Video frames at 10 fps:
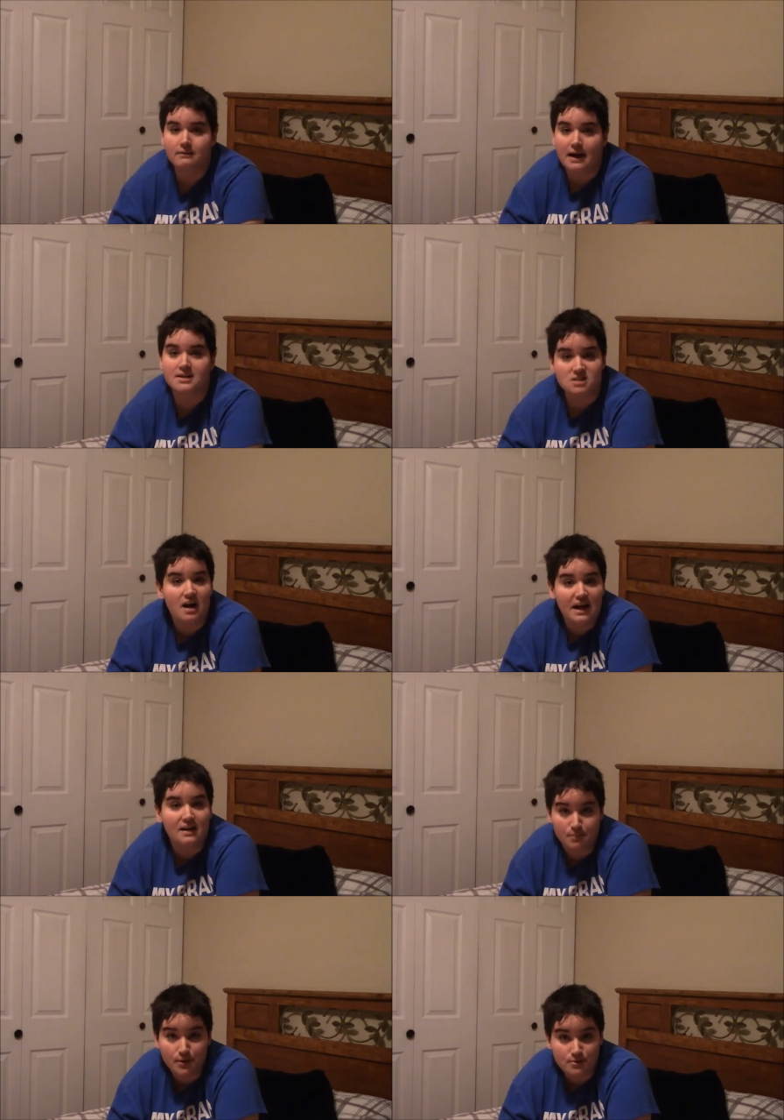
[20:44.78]
around and saw I
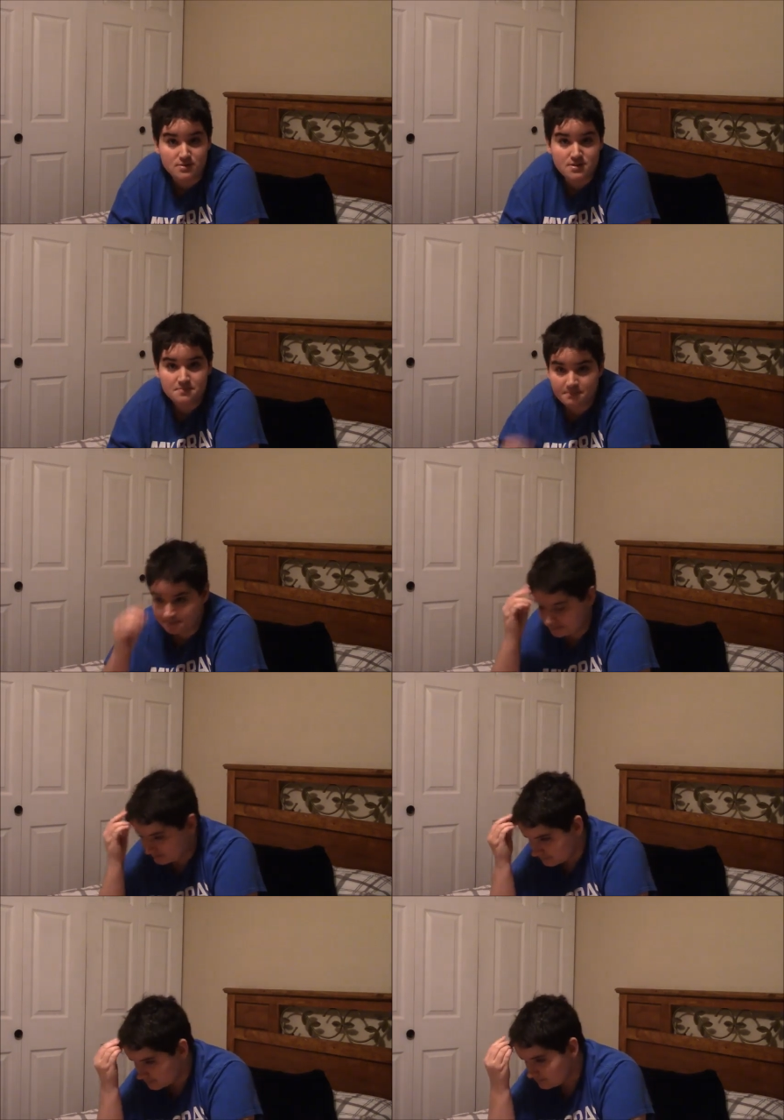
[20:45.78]
had a bruise.
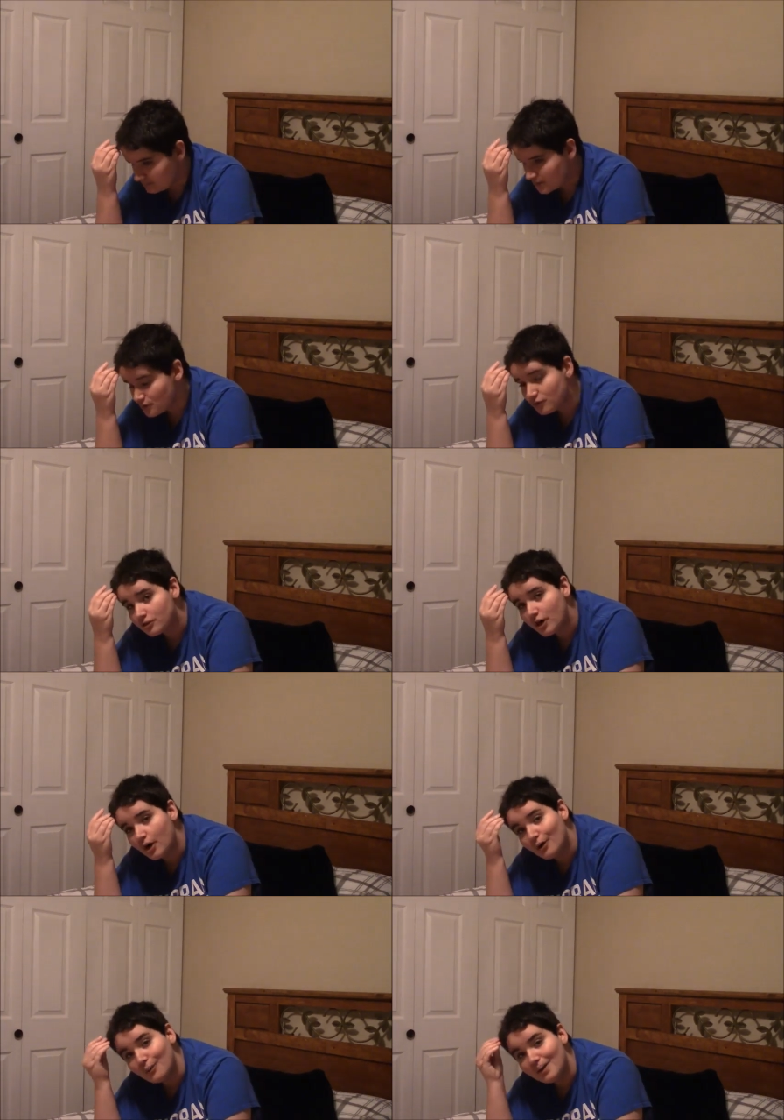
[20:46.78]

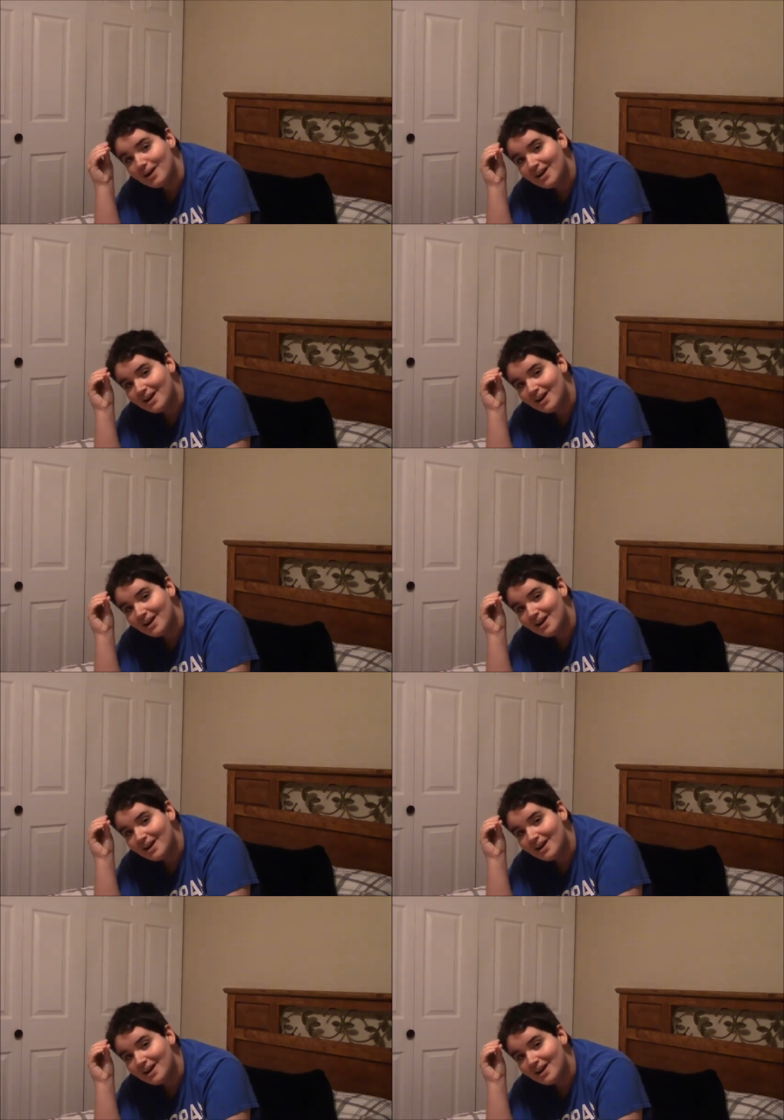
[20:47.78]
So,